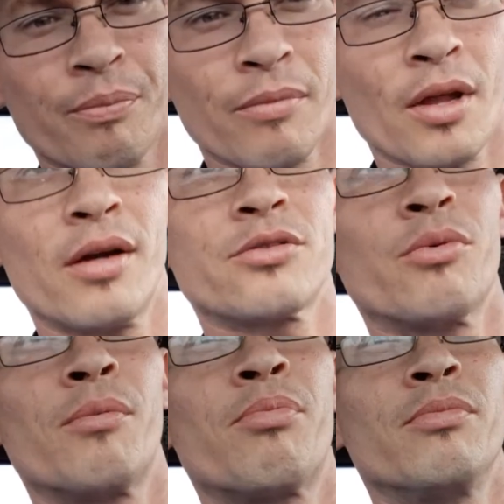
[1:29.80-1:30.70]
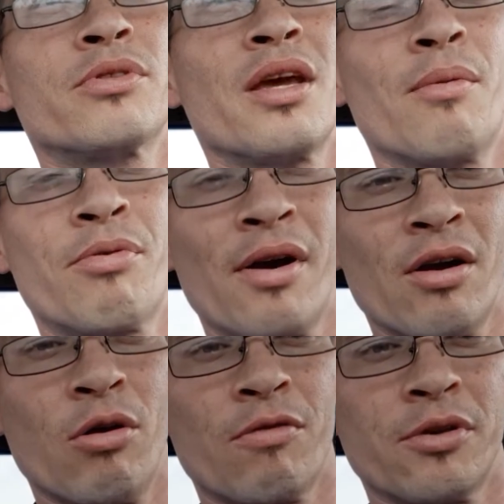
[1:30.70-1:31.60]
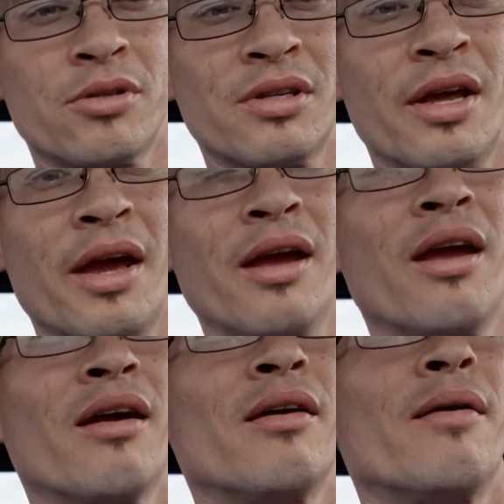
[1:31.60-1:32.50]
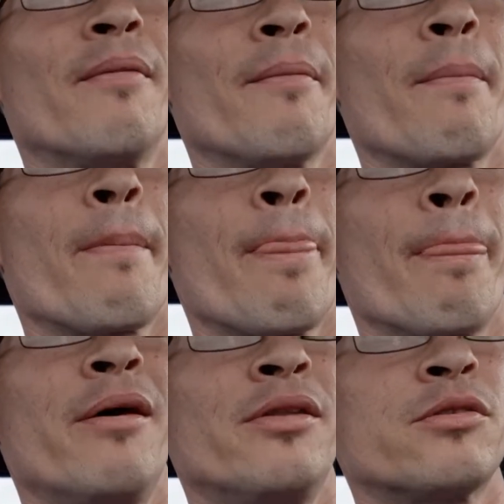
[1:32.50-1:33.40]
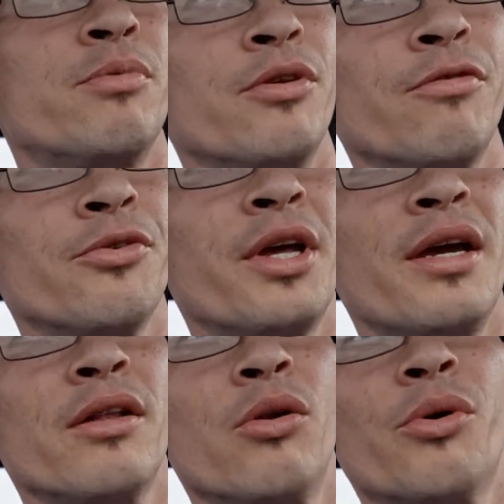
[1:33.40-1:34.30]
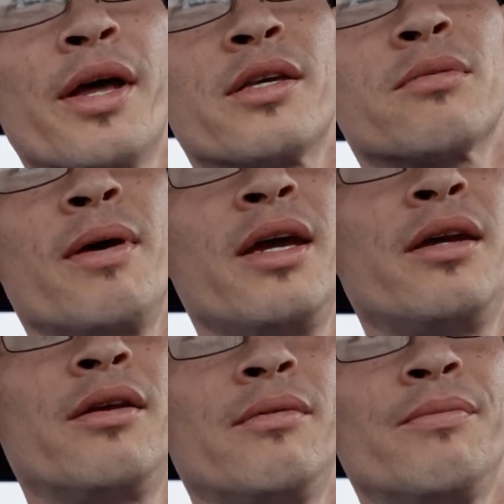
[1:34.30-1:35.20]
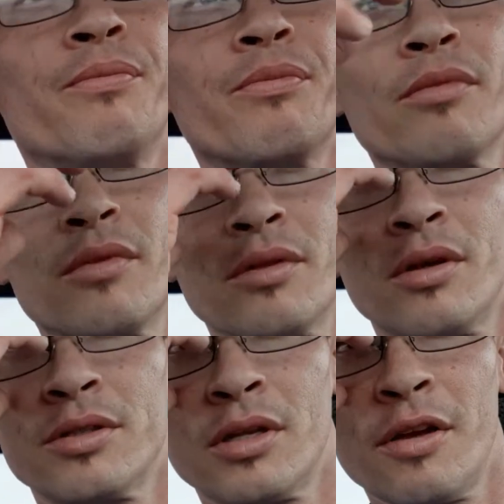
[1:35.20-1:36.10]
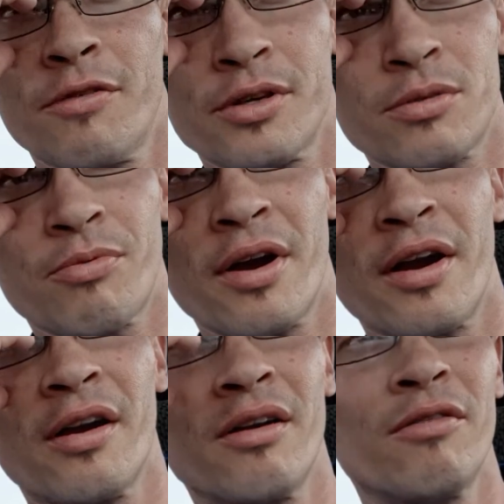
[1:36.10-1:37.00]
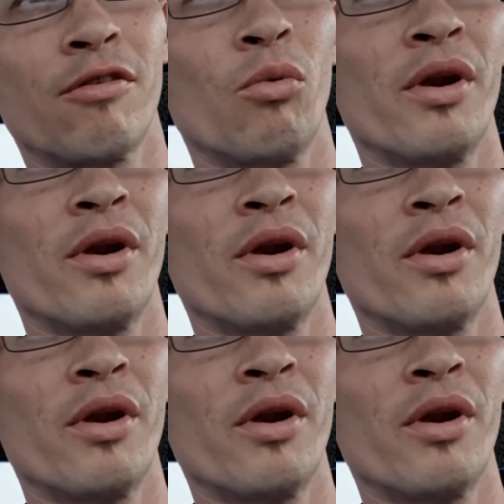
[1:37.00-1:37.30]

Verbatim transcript: I just want to say a prayer over you today. In this beautiful day the Lord has made, deliverance prayer for